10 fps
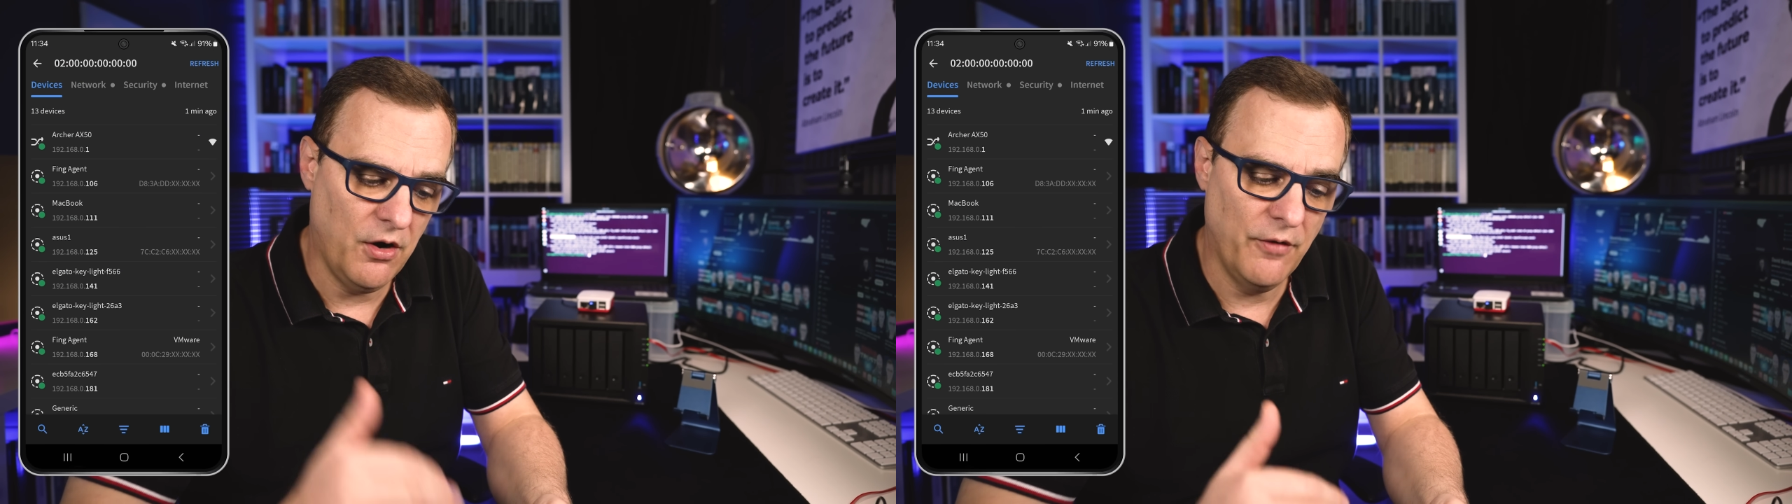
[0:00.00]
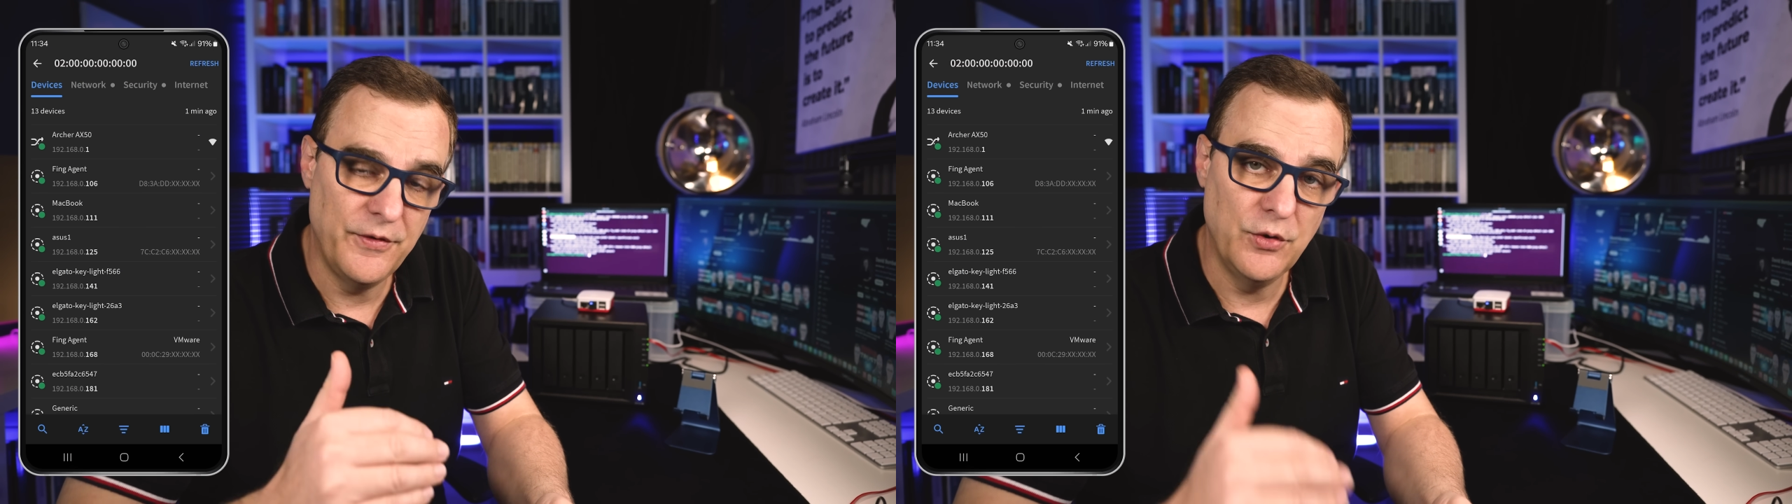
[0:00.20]

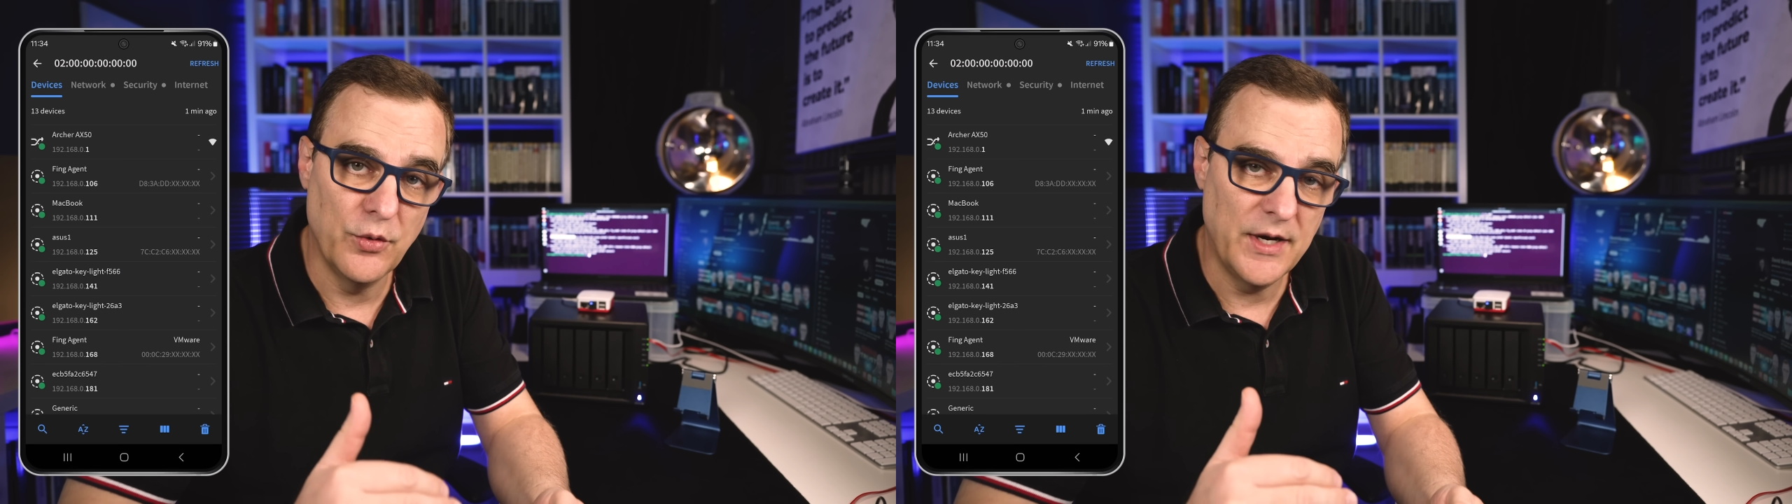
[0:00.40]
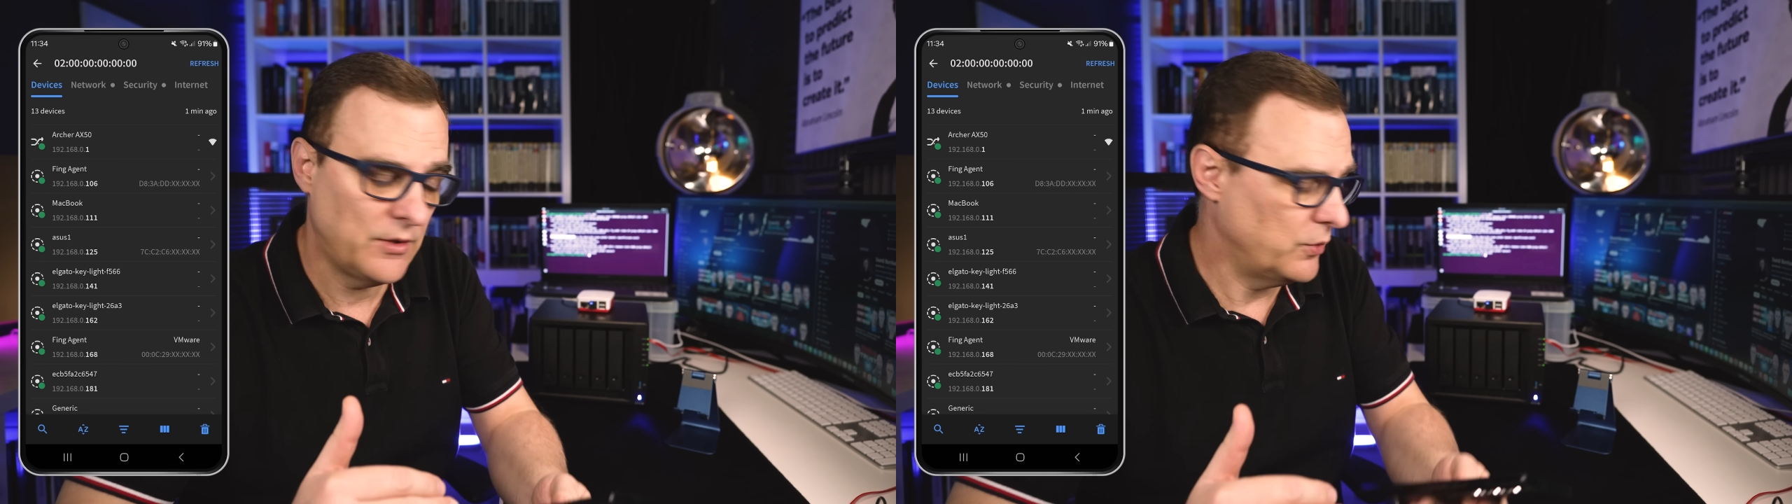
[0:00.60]
of
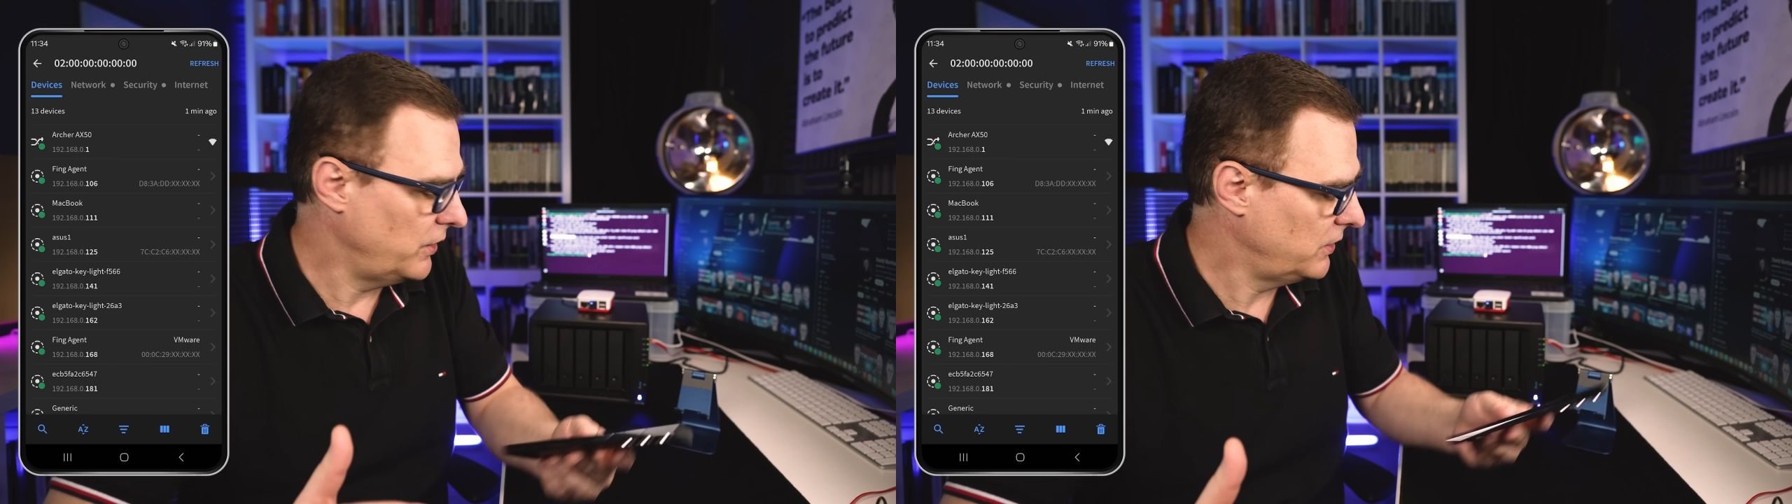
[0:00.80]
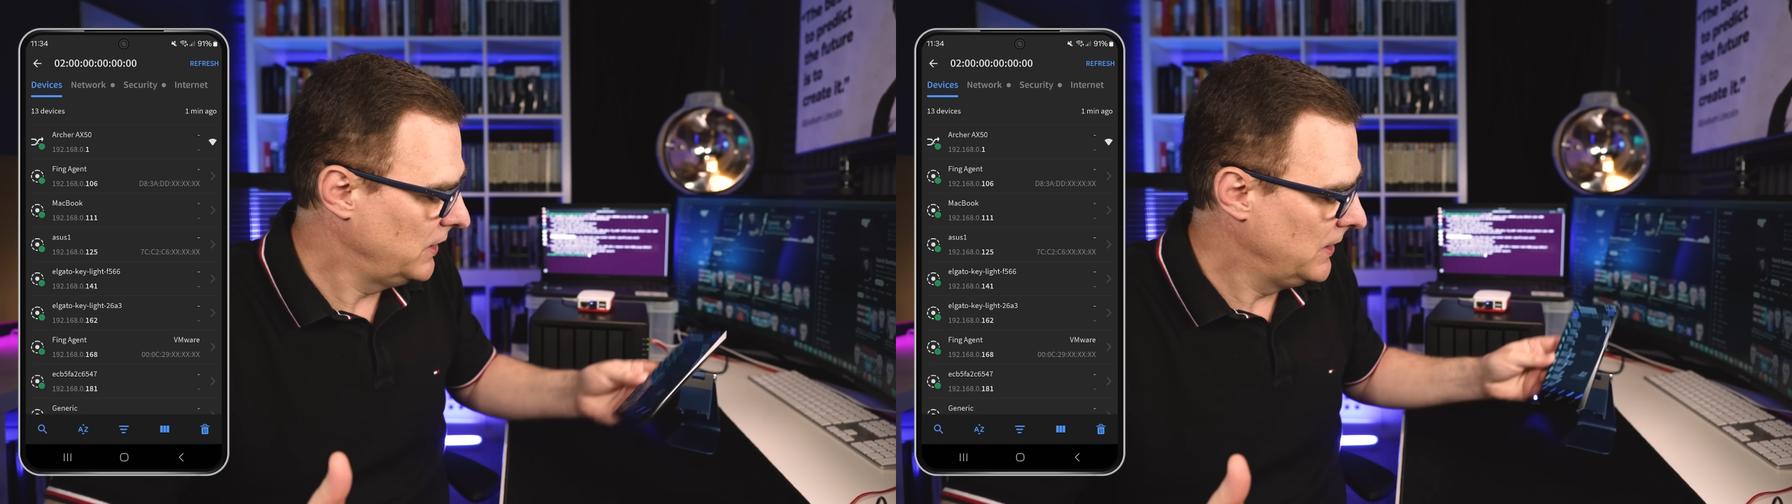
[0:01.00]
your
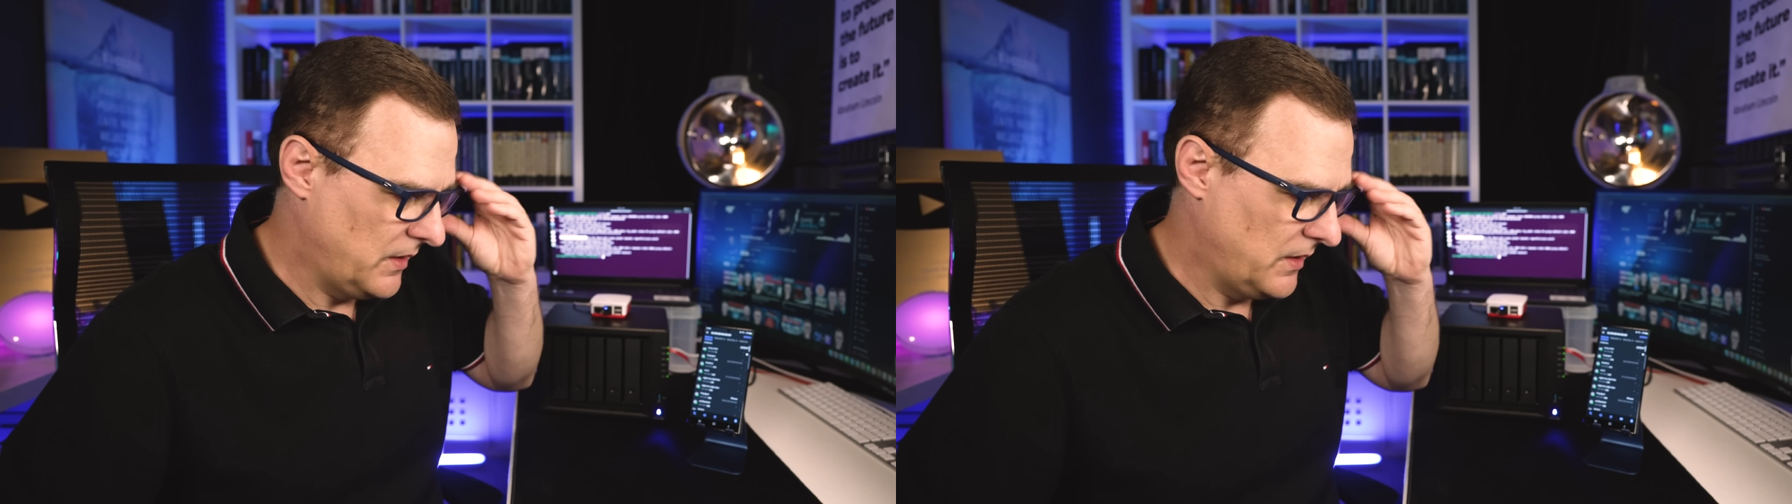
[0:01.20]
network.